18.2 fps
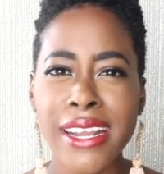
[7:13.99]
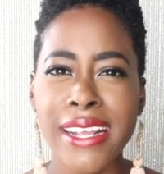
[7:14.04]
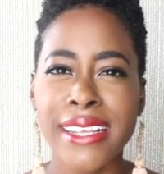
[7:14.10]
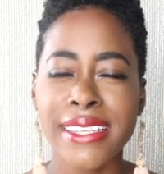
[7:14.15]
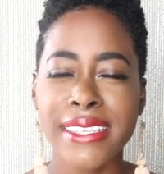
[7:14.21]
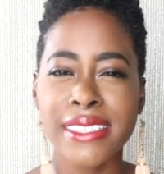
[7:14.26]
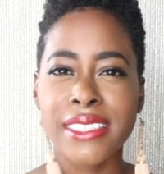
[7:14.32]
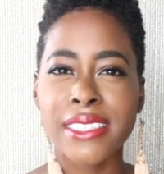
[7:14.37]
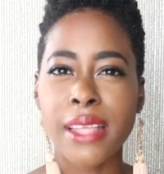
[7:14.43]

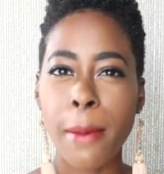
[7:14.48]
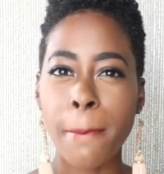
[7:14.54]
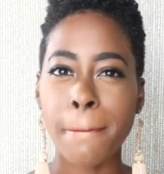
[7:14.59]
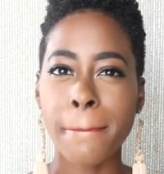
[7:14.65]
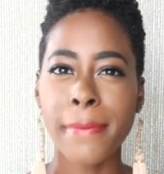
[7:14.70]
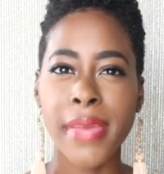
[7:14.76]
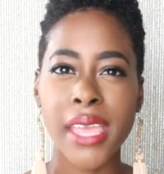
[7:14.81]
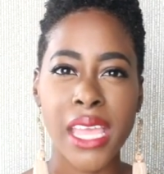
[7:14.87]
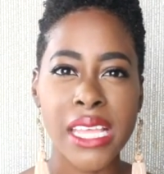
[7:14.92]
It is
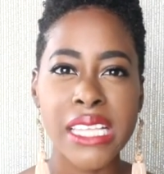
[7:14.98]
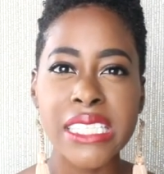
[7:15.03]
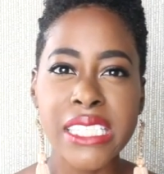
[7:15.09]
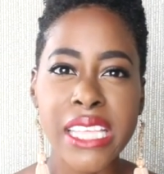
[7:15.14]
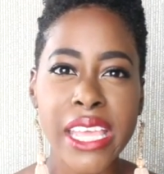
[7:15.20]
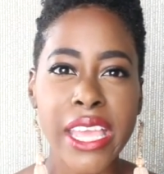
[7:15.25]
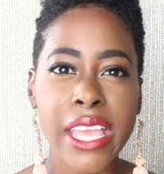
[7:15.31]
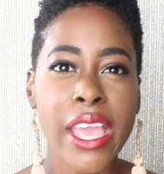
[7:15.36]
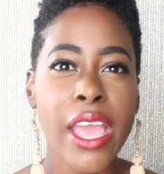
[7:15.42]

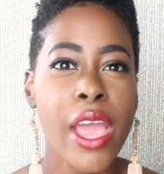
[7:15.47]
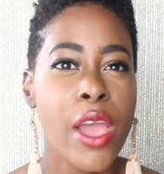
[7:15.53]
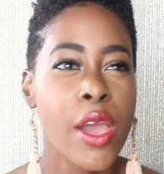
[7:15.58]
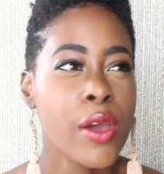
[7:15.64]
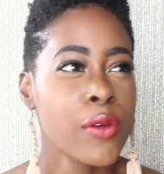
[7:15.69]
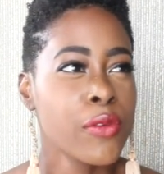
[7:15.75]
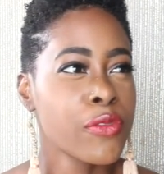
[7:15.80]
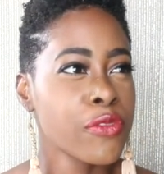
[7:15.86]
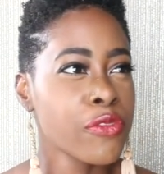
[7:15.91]
amazing
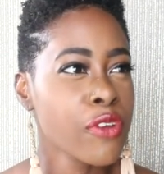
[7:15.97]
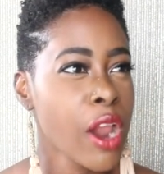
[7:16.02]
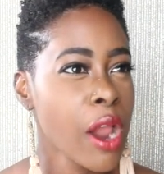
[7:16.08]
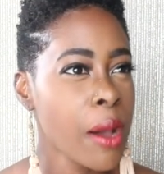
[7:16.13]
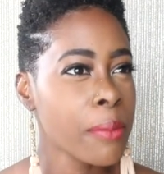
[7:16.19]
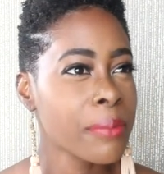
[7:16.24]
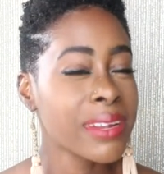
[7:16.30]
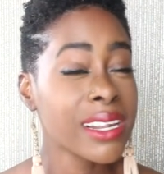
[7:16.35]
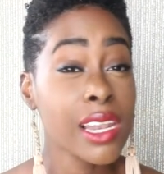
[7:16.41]

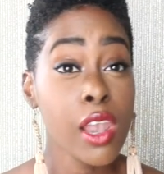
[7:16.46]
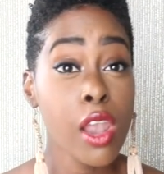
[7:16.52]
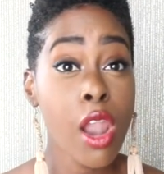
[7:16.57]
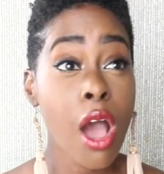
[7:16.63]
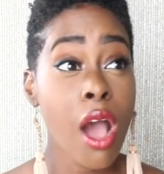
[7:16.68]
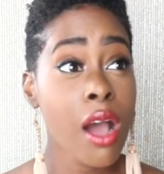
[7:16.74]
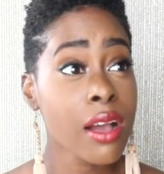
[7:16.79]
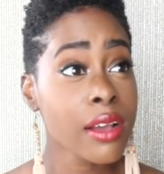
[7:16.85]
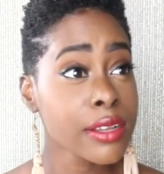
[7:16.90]
from
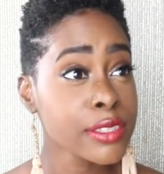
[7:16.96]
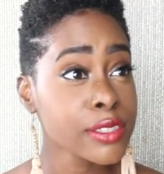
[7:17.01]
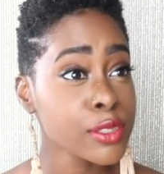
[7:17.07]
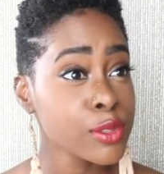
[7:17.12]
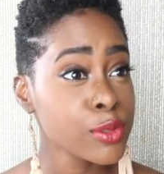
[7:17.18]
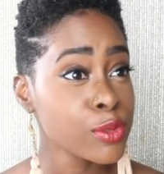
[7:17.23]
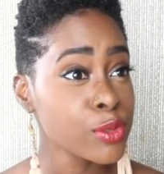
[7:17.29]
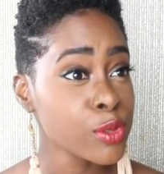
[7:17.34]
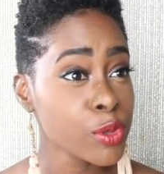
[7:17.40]

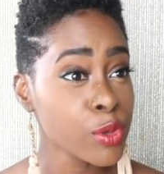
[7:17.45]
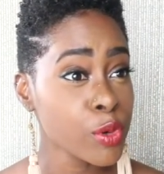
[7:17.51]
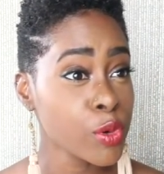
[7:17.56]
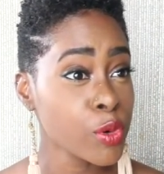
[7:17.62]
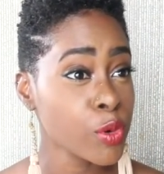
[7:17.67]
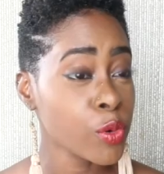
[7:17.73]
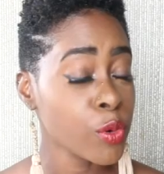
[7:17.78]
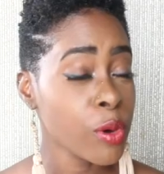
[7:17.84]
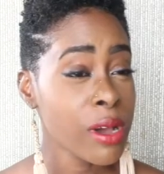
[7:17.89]
locks
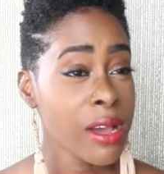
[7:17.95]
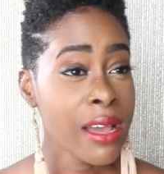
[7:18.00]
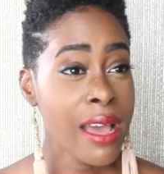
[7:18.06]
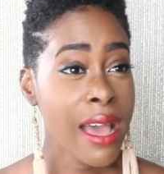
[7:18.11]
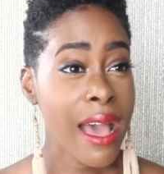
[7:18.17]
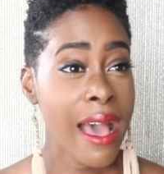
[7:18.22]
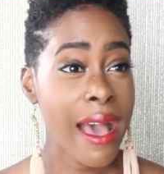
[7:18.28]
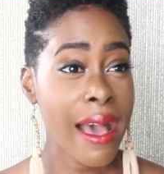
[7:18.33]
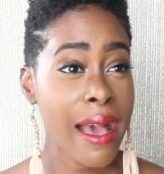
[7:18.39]
to
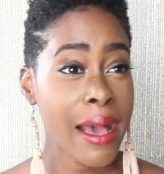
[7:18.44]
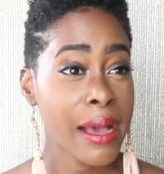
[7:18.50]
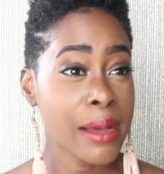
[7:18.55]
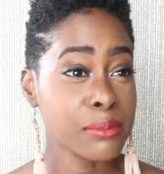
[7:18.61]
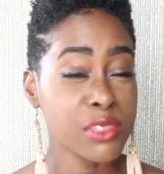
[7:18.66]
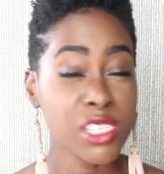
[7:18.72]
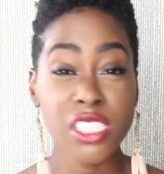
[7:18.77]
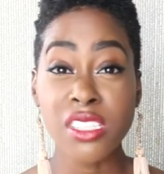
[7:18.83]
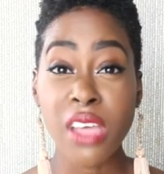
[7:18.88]

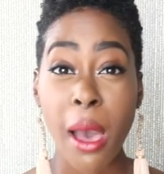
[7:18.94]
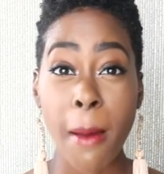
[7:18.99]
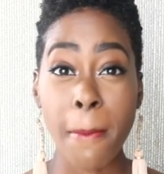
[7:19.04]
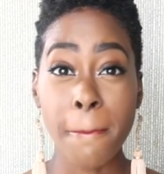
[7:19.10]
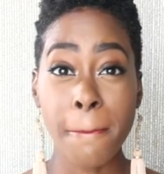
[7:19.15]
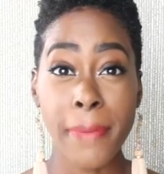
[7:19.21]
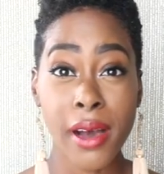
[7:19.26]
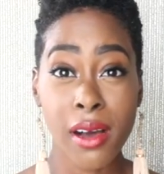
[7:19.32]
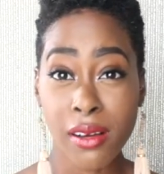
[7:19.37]
um, just
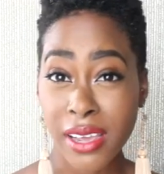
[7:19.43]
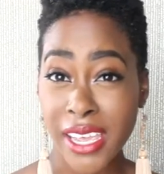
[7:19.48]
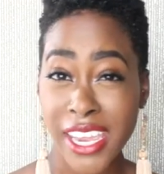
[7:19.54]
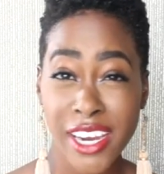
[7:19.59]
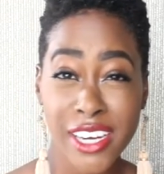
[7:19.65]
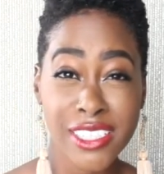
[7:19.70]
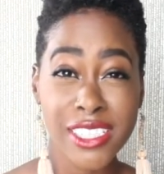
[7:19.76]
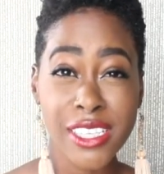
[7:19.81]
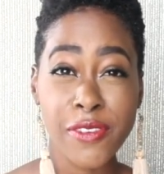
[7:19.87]
both
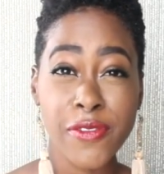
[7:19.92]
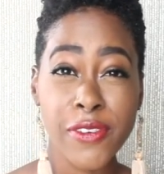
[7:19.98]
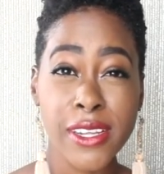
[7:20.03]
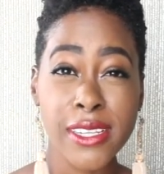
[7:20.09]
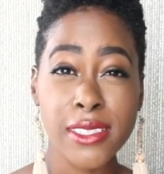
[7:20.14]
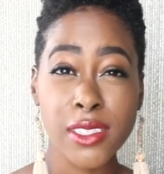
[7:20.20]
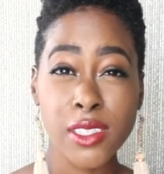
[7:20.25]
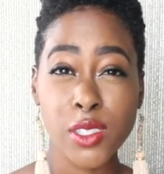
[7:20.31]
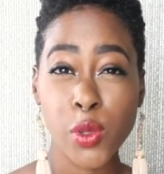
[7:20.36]
hair,
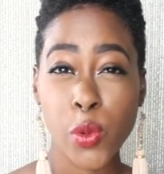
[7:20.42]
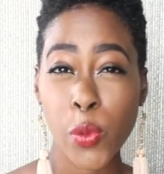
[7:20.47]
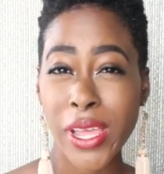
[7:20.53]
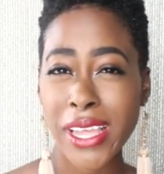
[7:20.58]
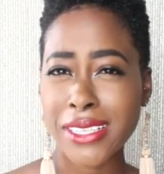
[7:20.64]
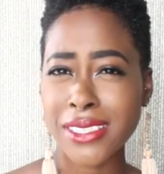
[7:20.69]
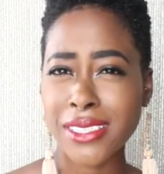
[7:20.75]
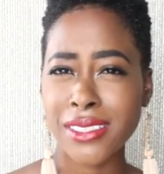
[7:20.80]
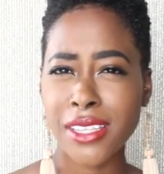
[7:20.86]
different
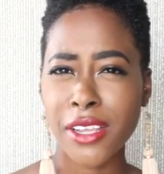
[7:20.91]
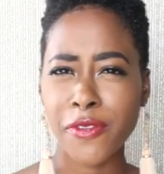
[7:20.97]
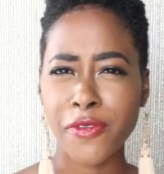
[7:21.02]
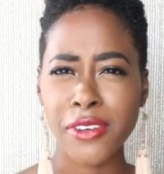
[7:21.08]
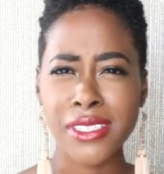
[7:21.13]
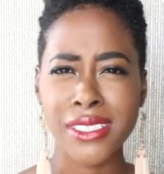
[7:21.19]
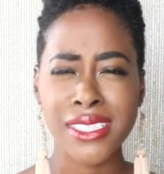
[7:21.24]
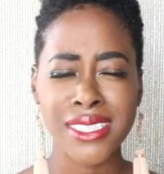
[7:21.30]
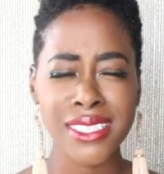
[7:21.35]
twists
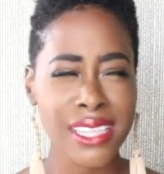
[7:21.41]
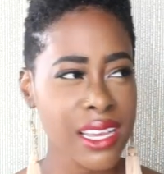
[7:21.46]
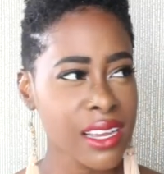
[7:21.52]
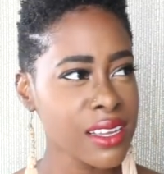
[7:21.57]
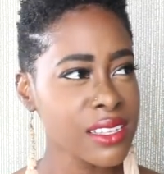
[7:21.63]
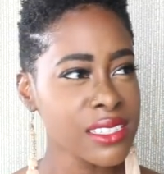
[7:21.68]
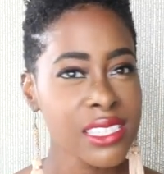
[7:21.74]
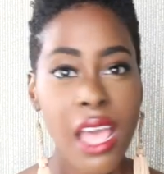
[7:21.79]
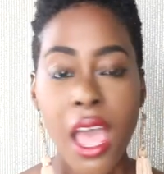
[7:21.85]
different
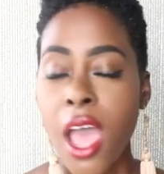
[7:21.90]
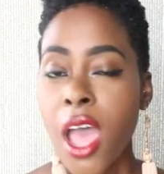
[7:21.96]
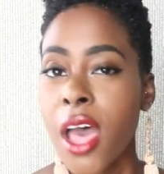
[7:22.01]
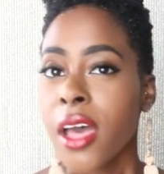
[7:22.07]
styles